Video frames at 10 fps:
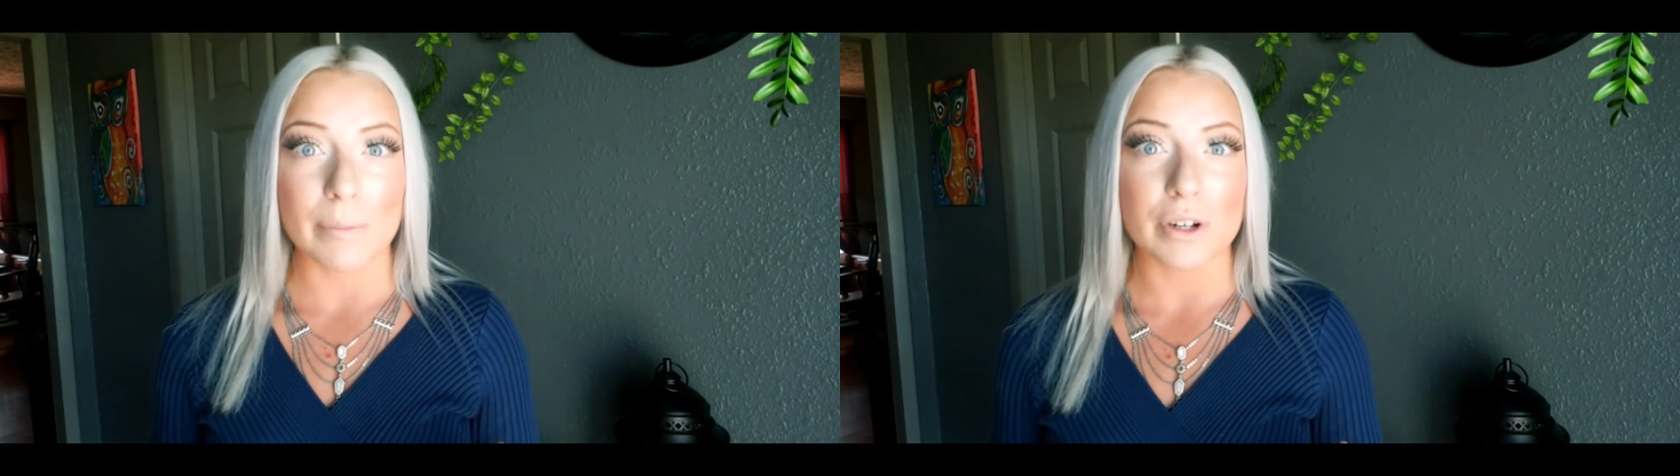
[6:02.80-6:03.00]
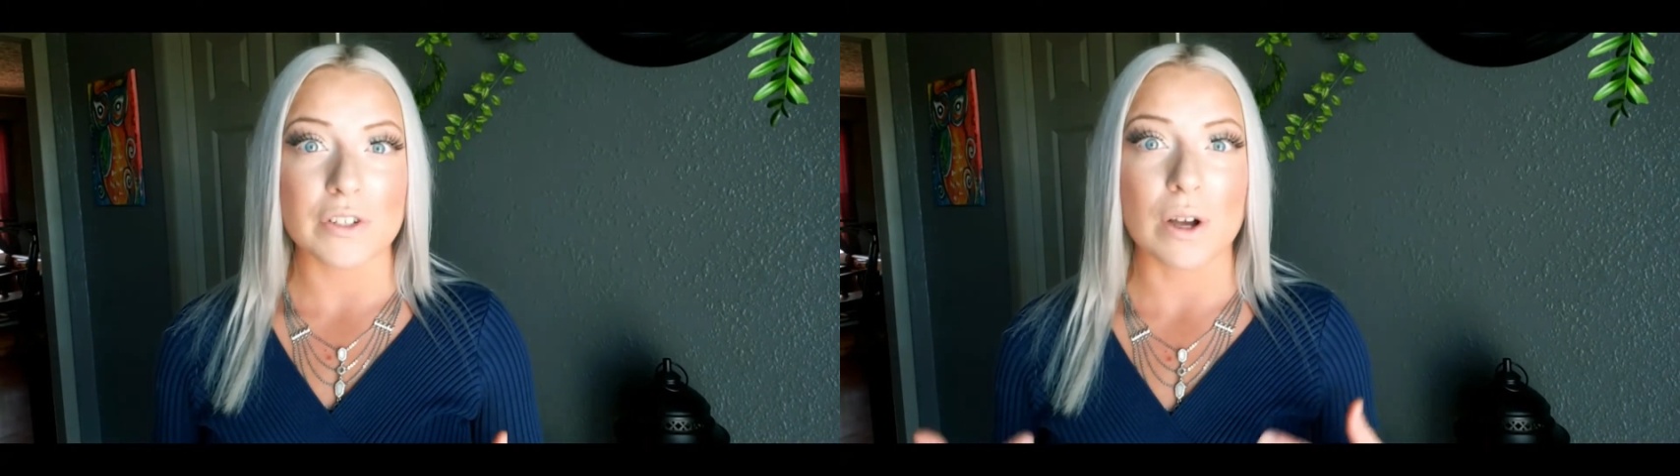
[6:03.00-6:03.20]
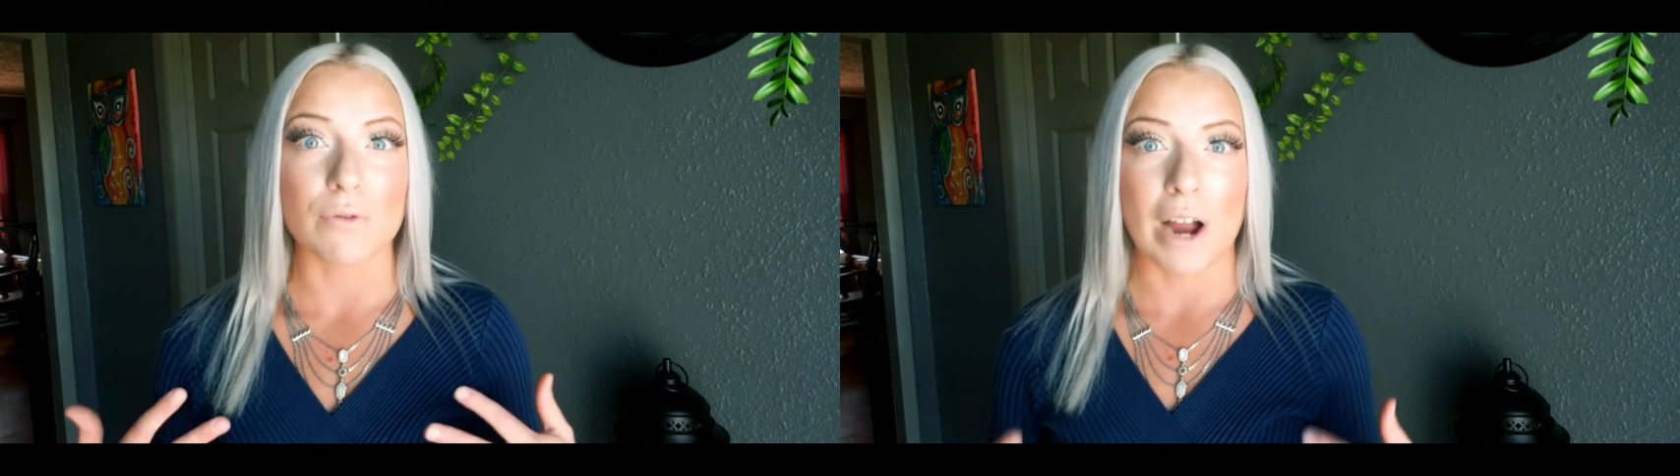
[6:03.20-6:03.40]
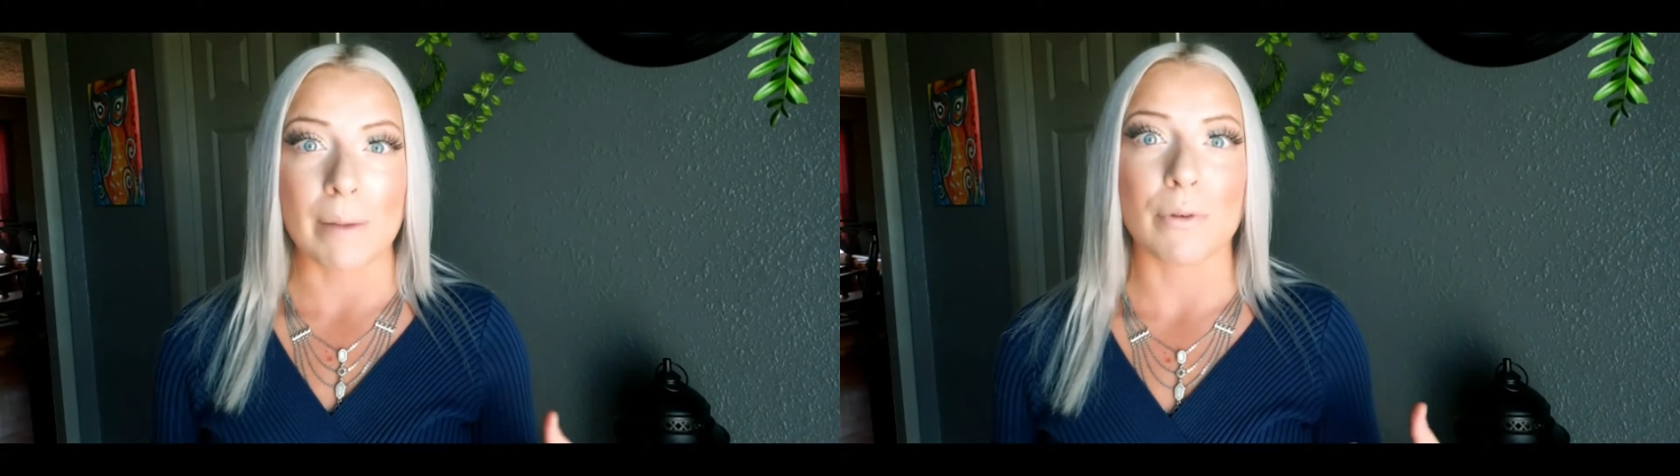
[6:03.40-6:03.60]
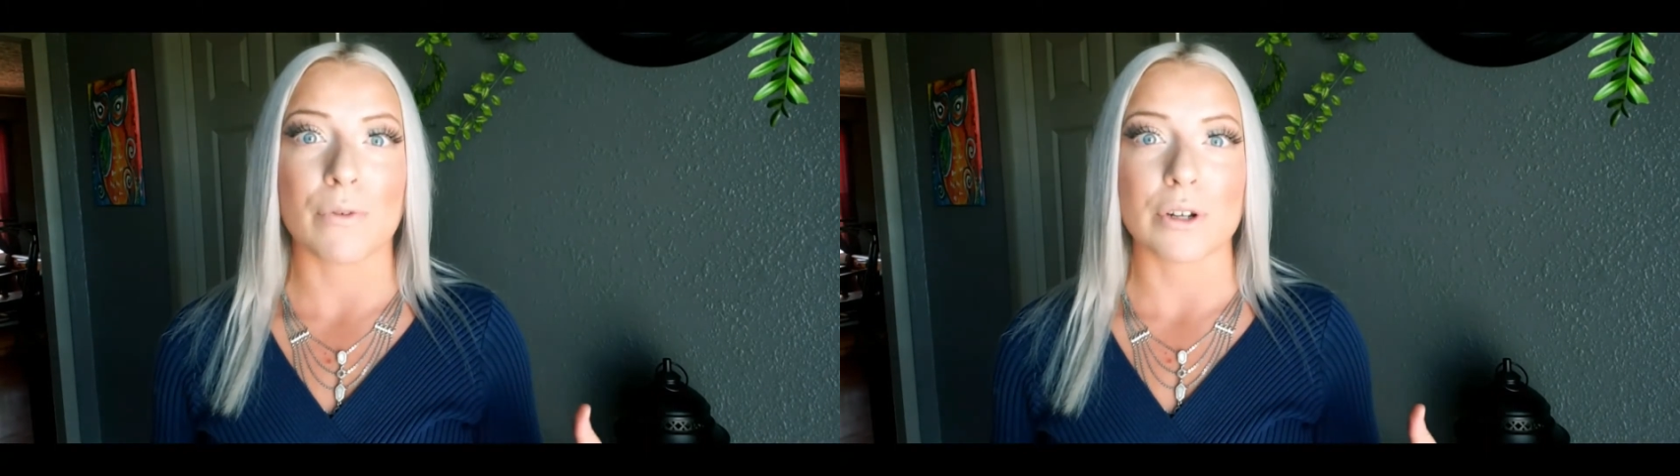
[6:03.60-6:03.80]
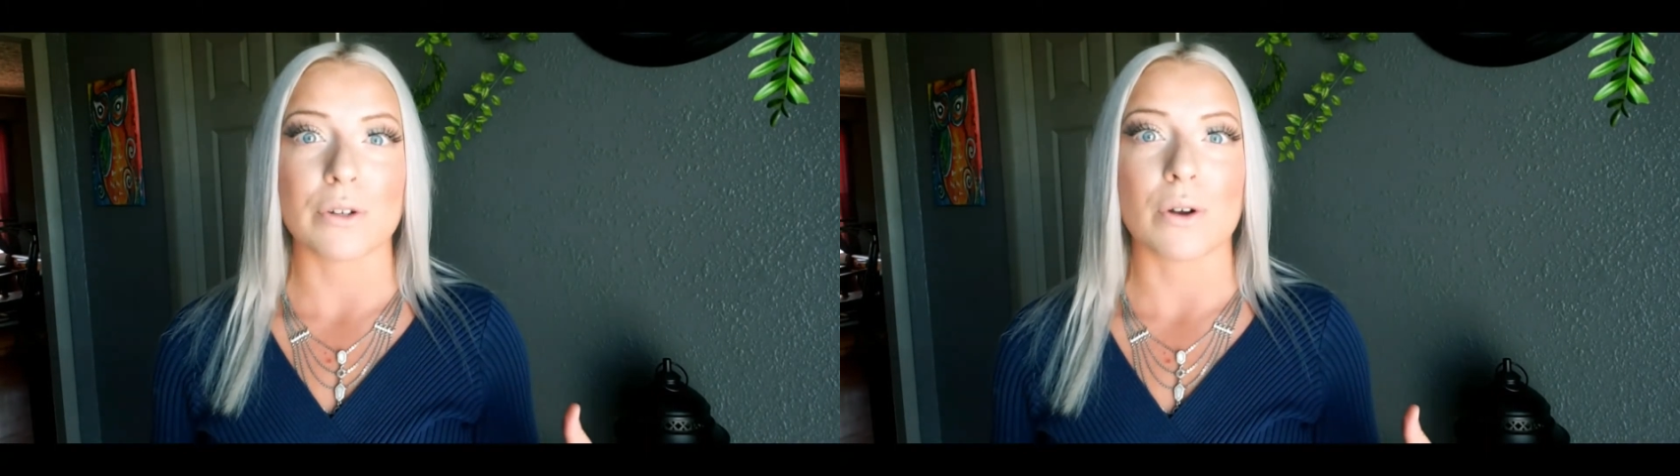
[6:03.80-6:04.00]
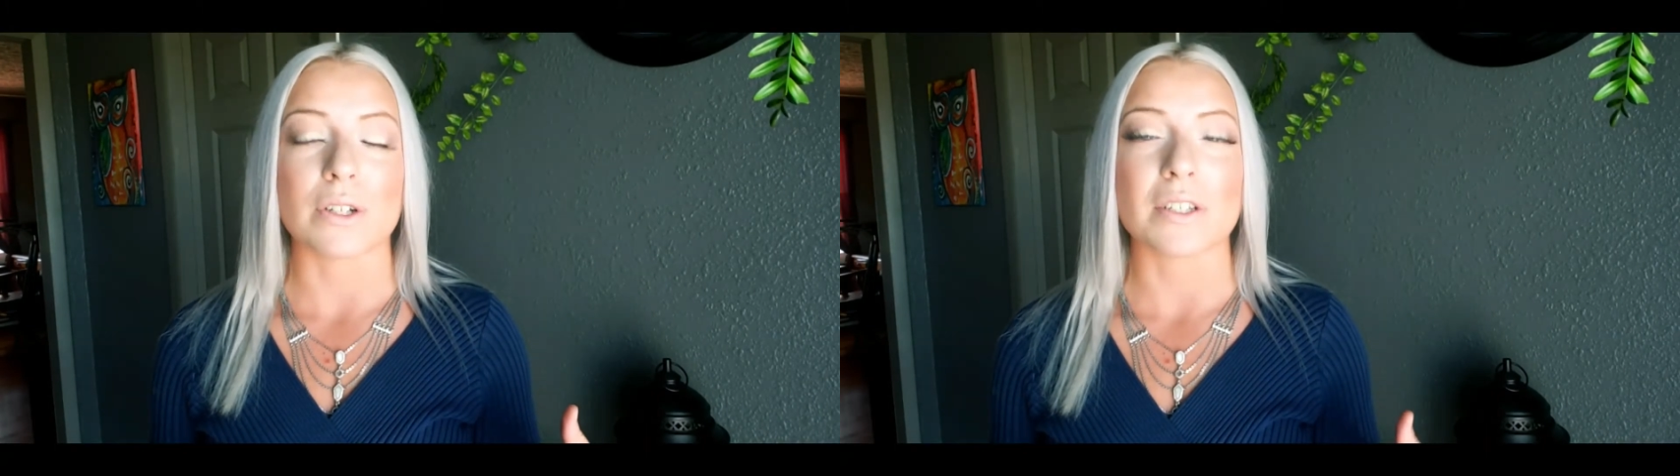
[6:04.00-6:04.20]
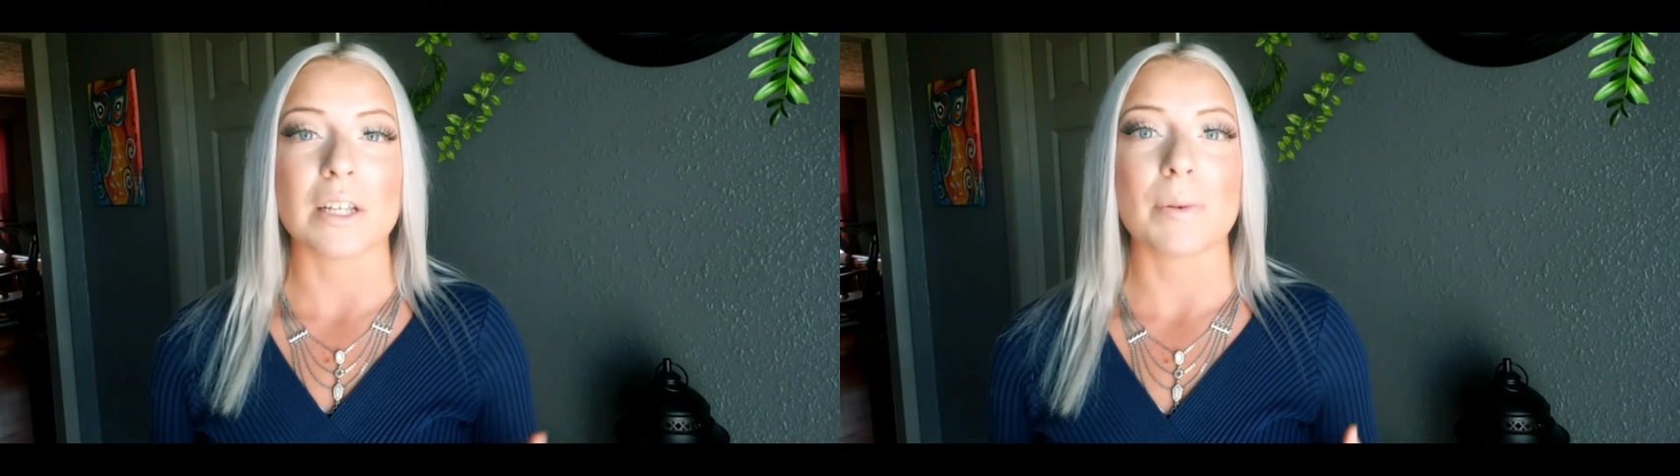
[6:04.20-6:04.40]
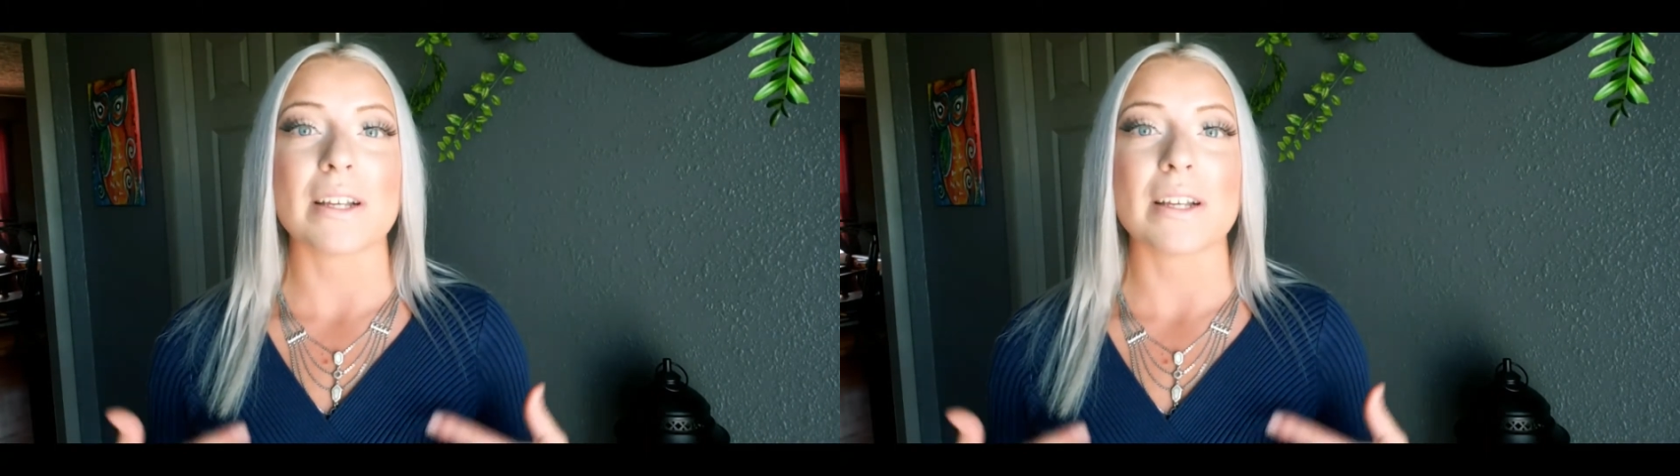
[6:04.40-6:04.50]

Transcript: yourself right before you go to sleep